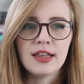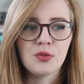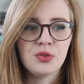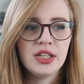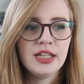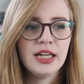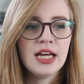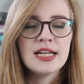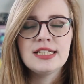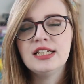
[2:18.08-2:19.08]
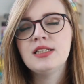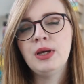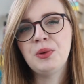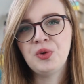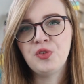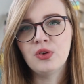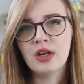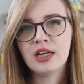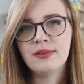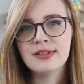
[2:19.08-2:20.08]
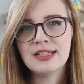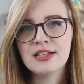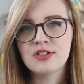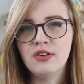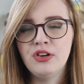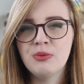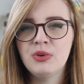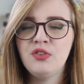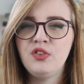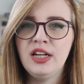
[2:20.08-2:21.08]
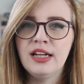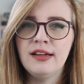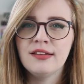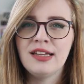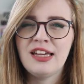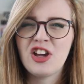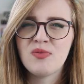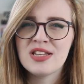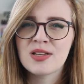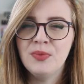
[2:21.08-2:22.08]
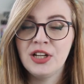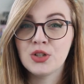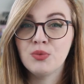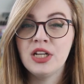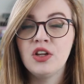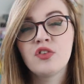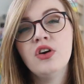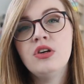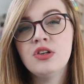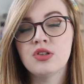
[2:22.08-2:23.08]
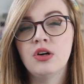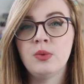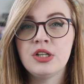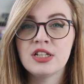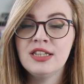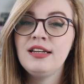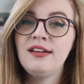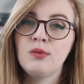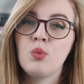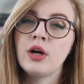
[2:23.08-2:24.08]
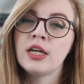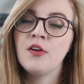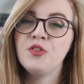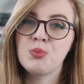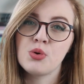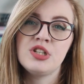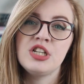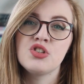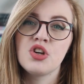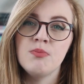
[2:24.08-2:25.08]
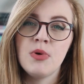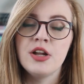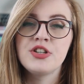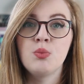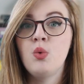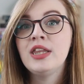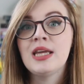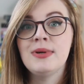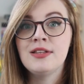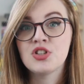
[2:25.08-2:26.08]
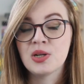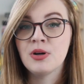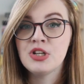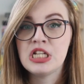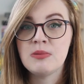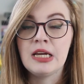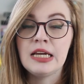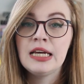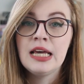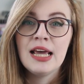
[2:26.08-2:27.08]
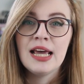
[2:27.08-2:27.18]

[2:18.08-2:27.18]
that really did make me feel like I was less alone in my feelings and gave me something to really focus on, which I think is why I love the Brontës so much and why they mean so much to me,